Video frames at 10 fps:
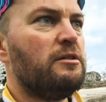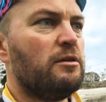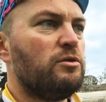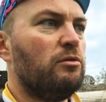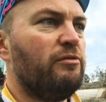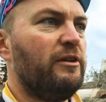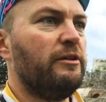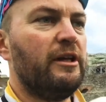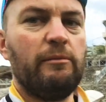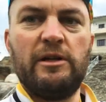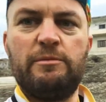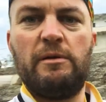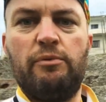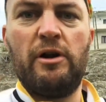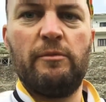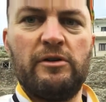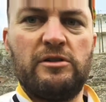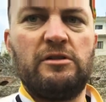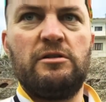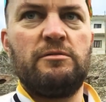So it was all filled in, but it's been pretty much,